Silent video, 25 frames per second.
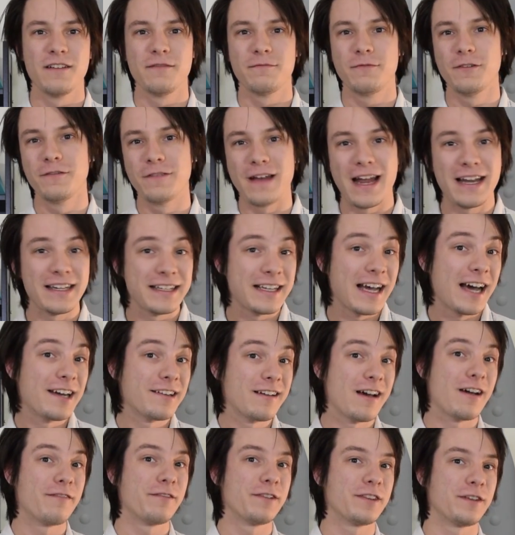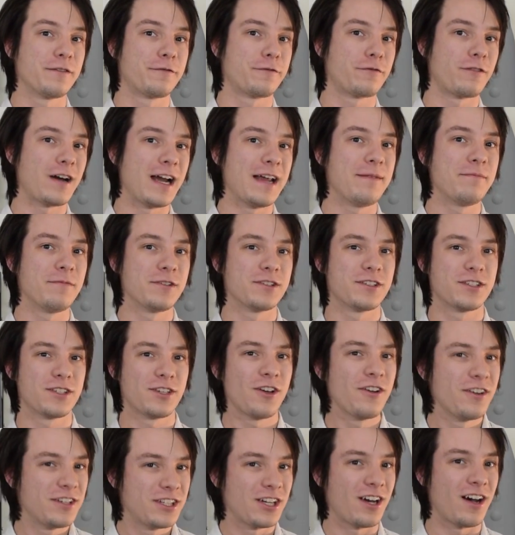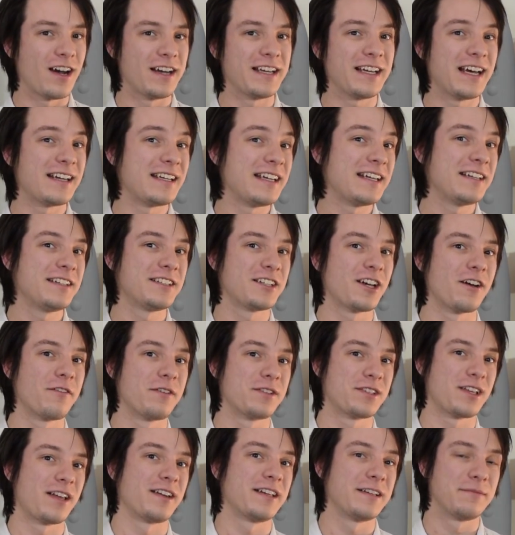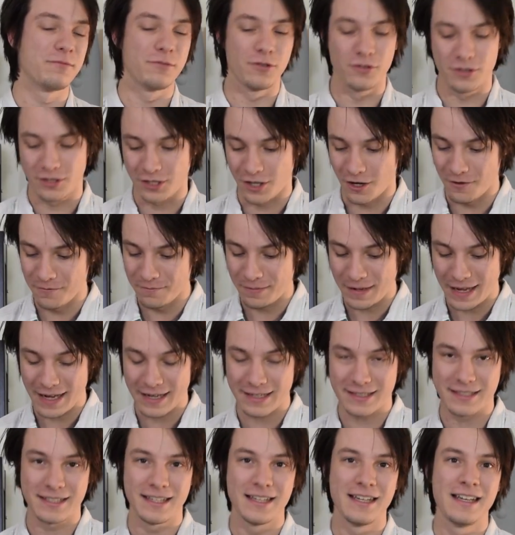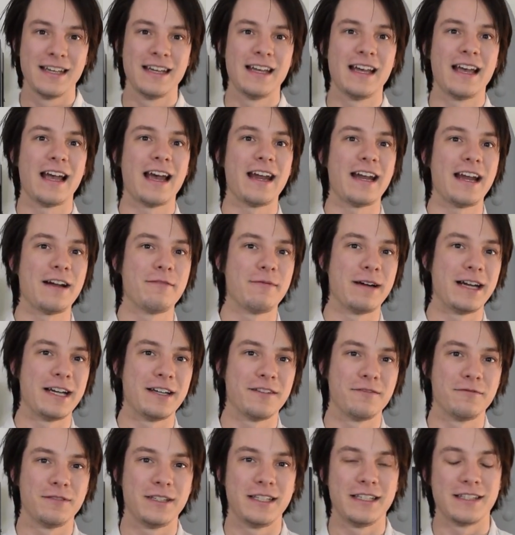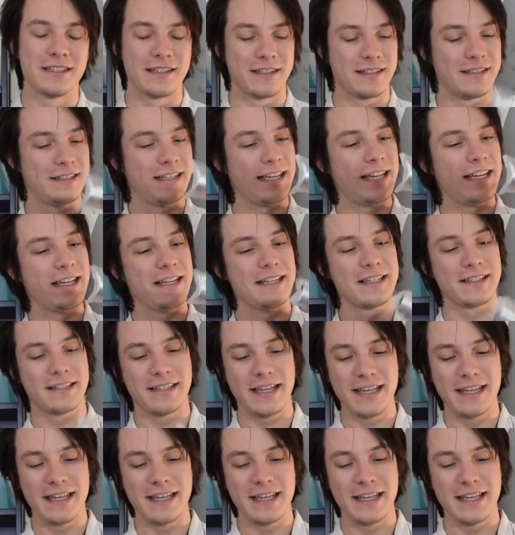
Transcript: For Vanguard, however, the frame was so tiny I needed to go with something more compact, and I went with these.